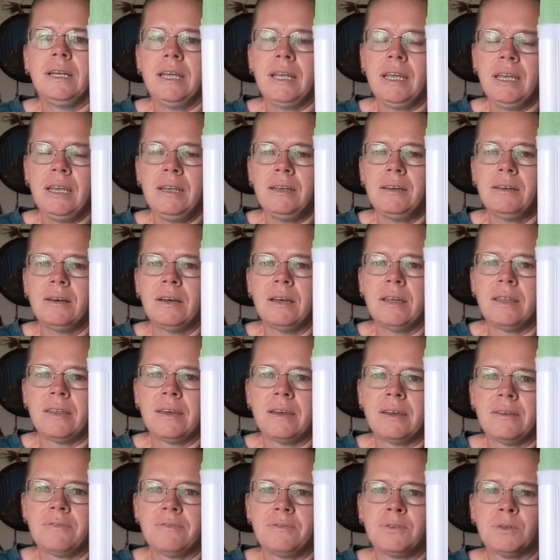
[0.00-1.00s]
in
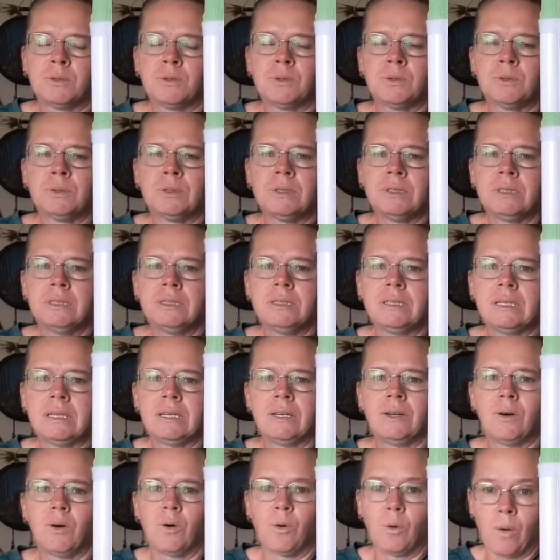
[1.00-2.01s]
their full,
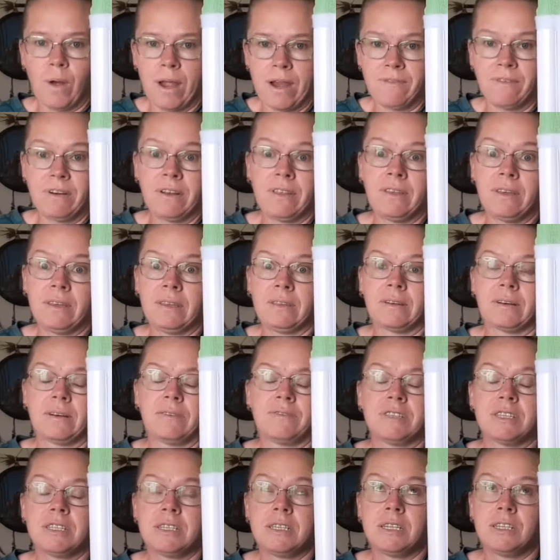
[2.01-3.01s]
or everything that
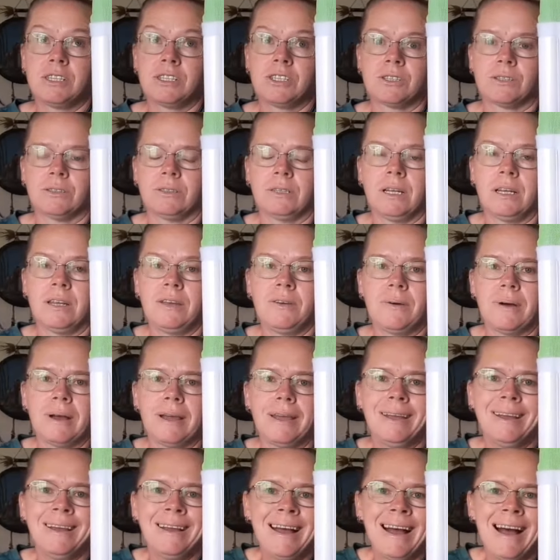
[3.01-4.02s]
I've stitched on
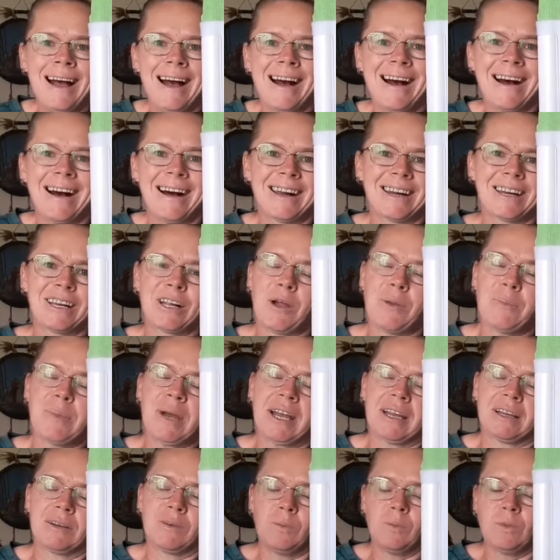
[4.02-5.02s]
anyway, go
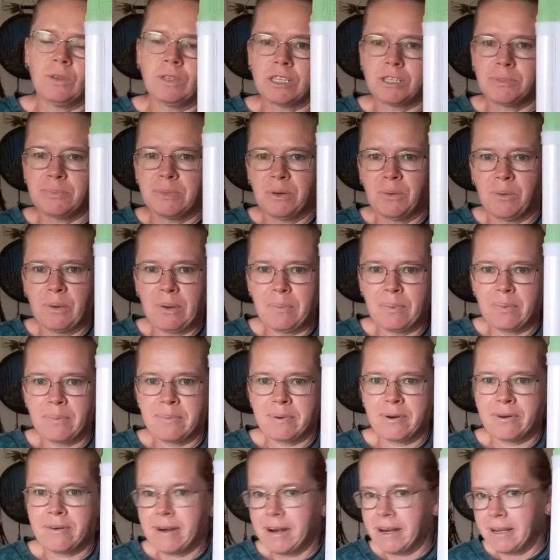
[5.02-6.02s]
back and watch my WIP
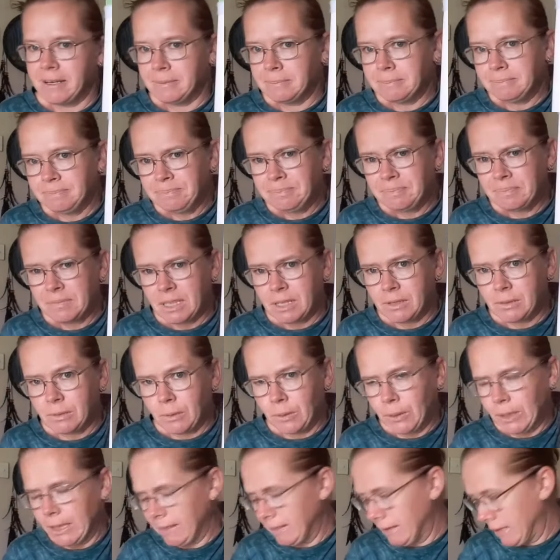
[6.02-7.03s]
parade. They're
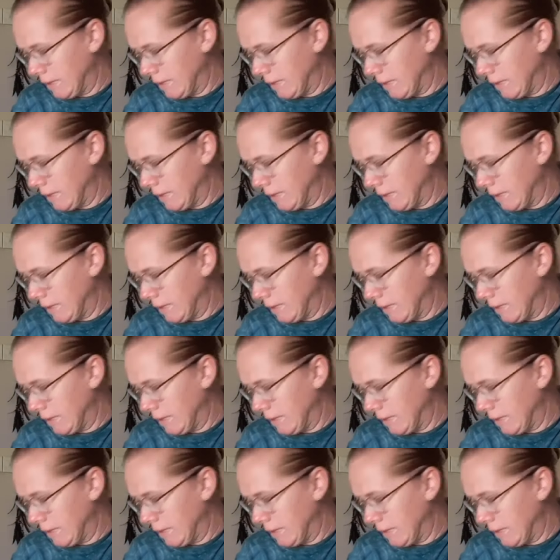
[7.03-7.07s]
all in